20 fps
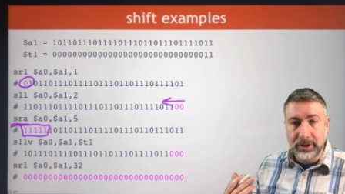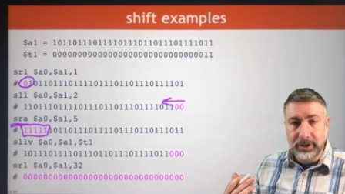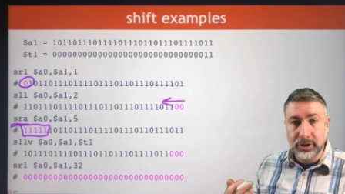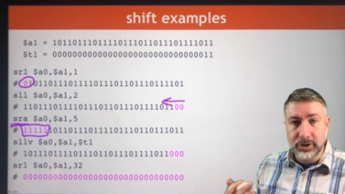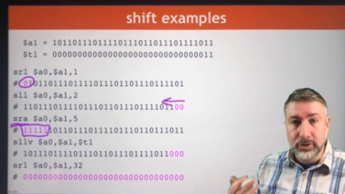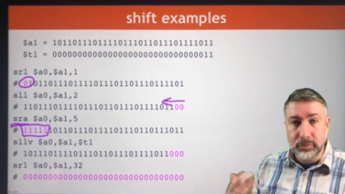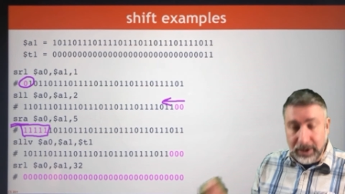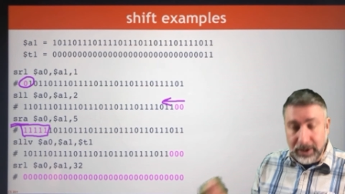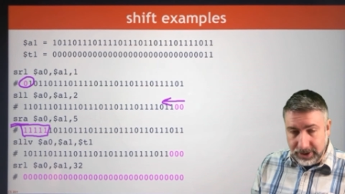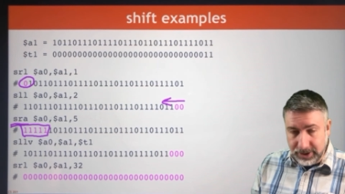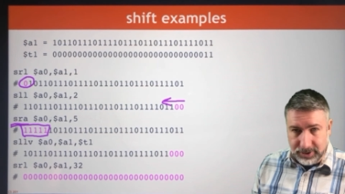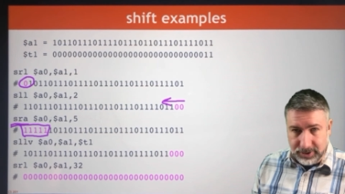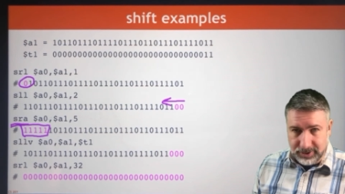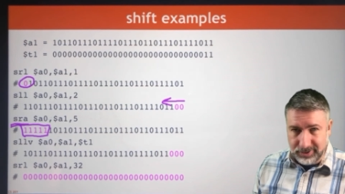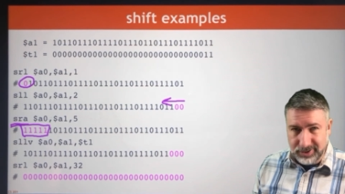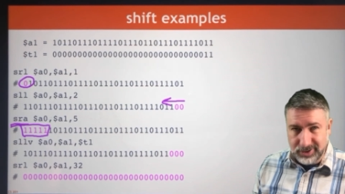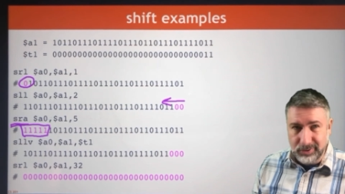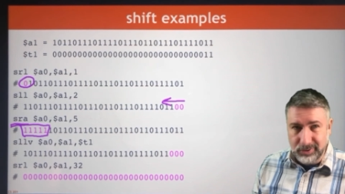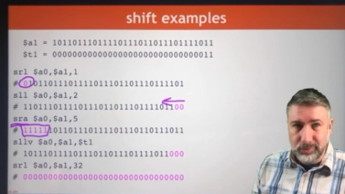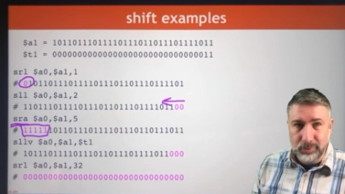register.
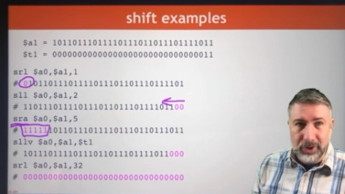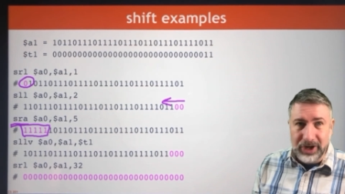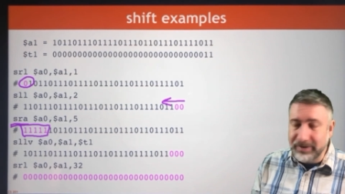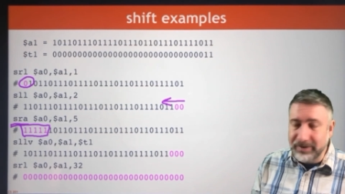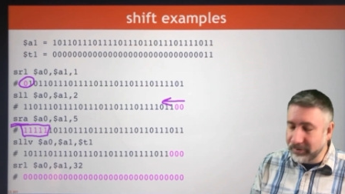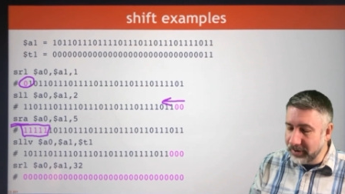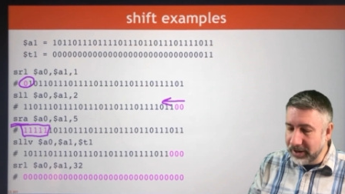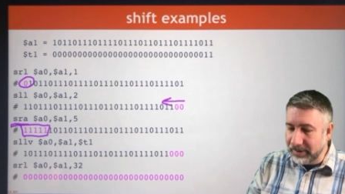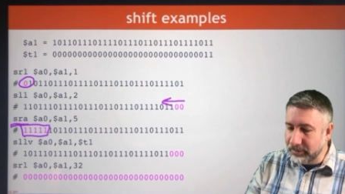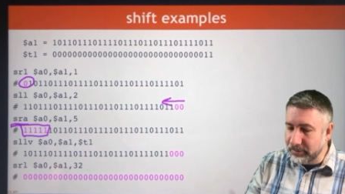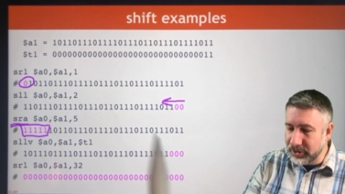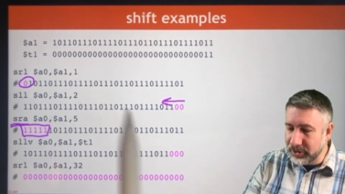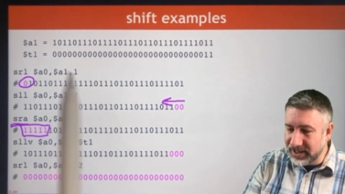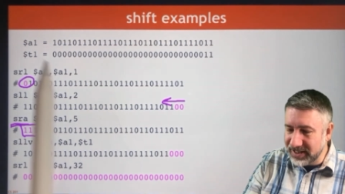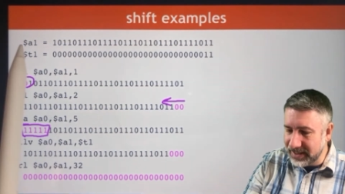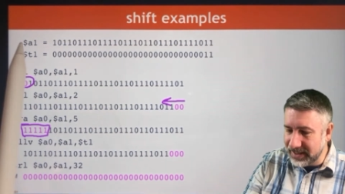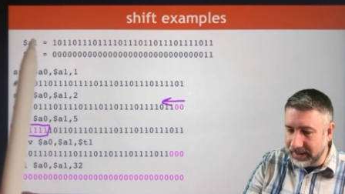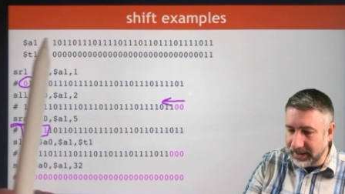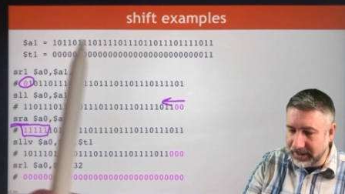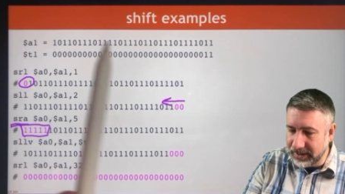So whatever number
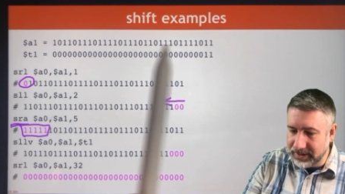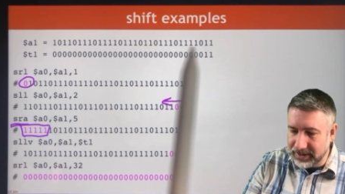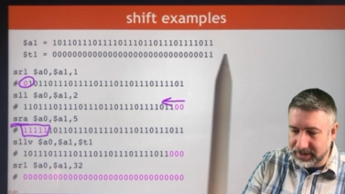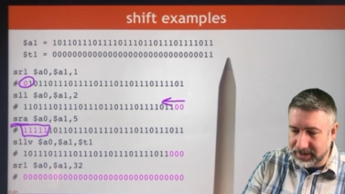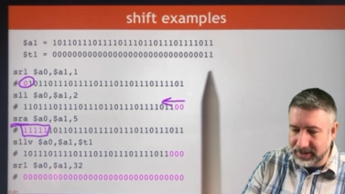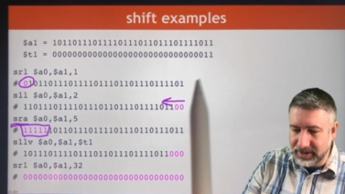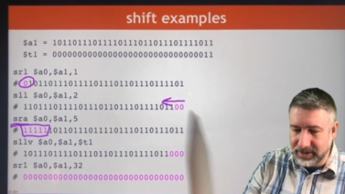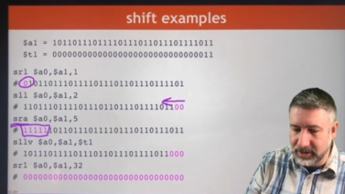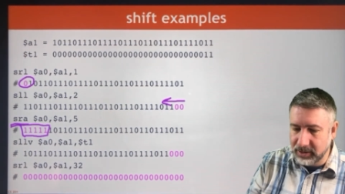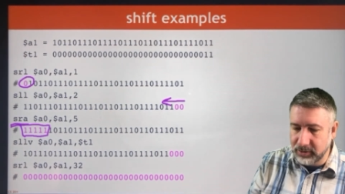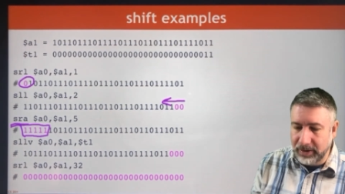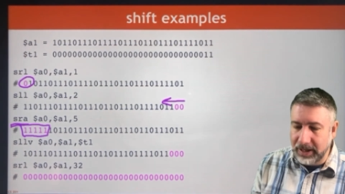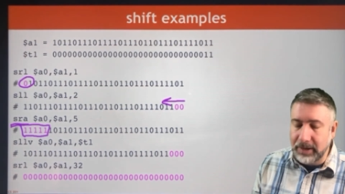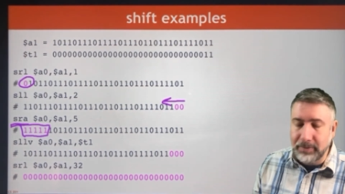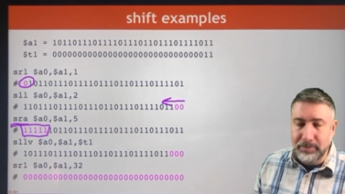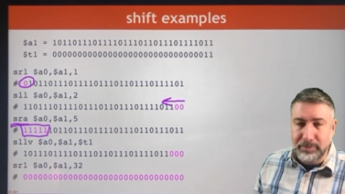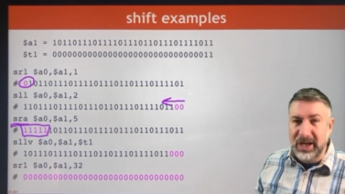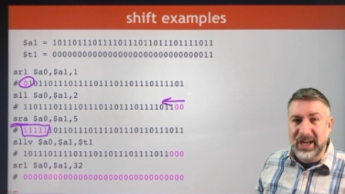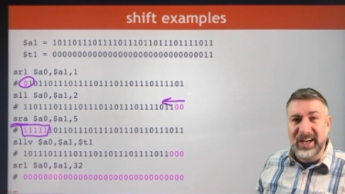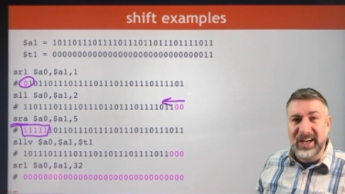this is a
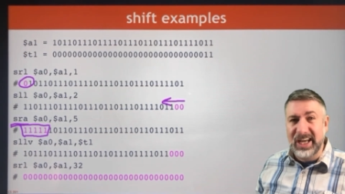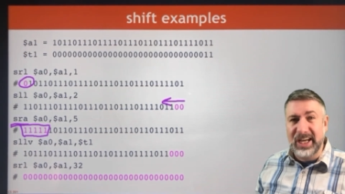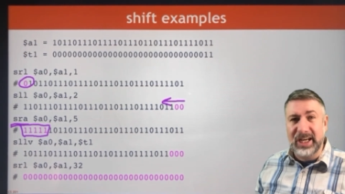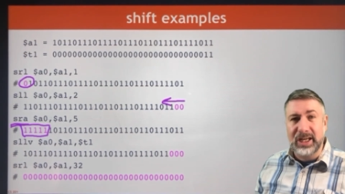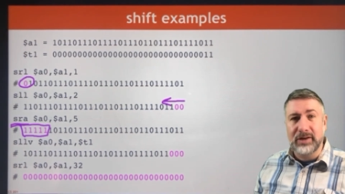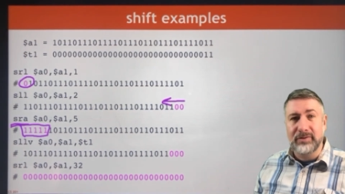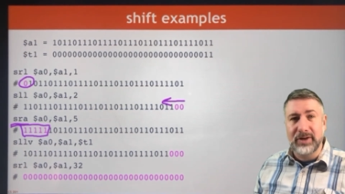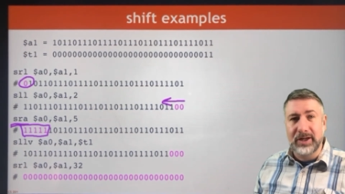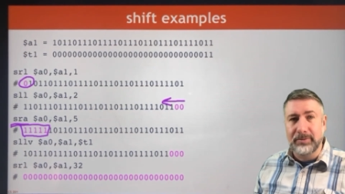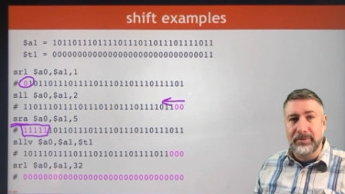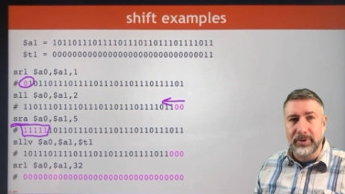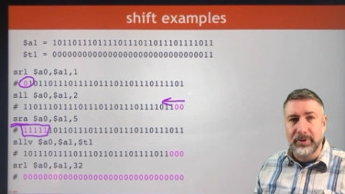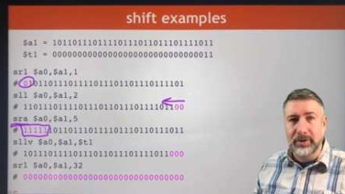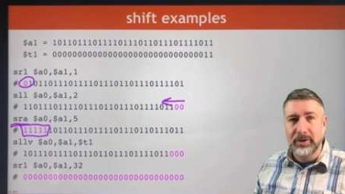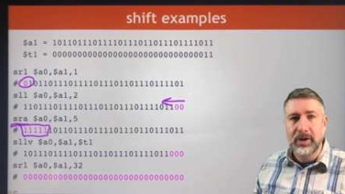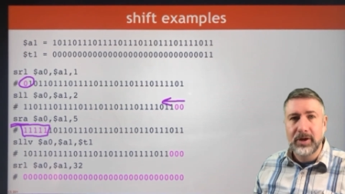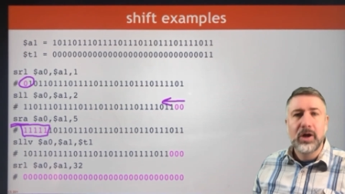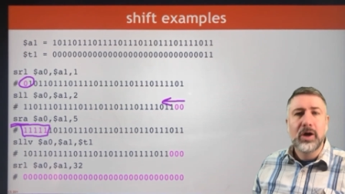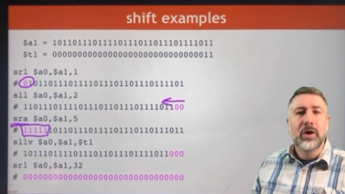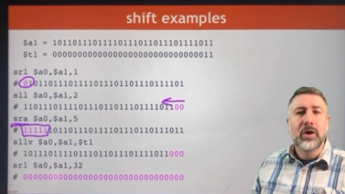great big negative
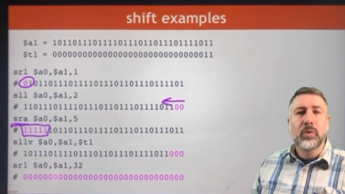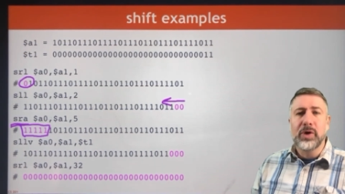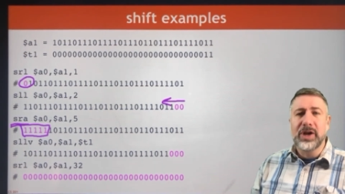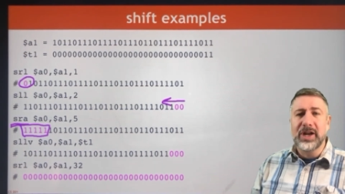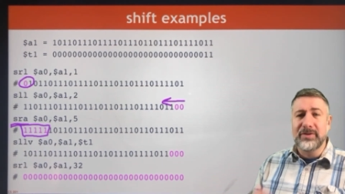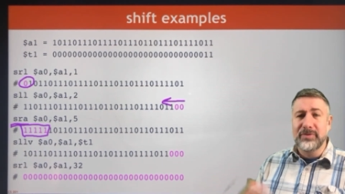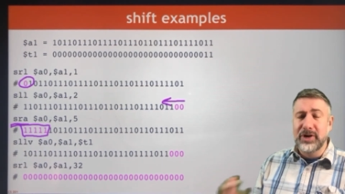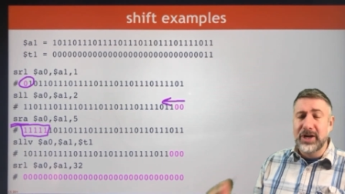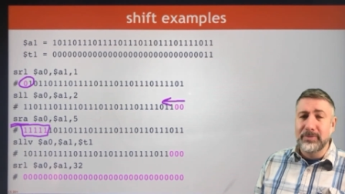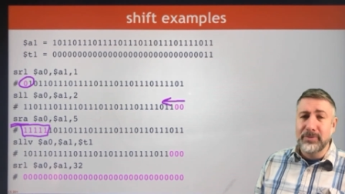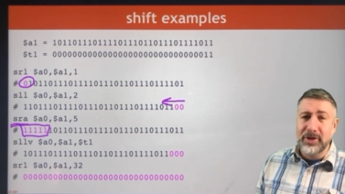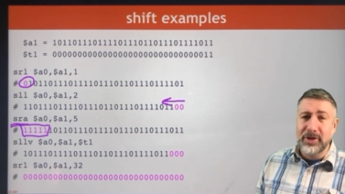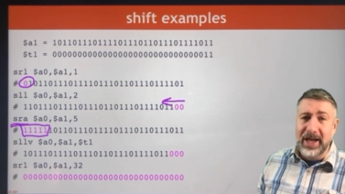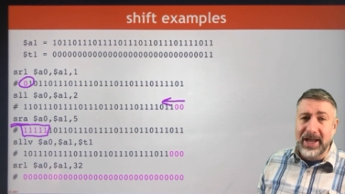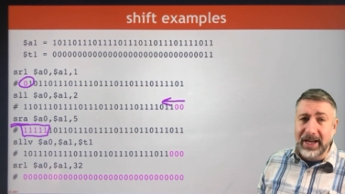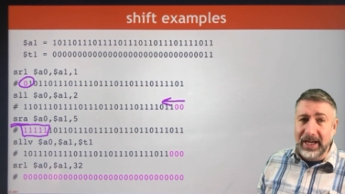number. Whatever number that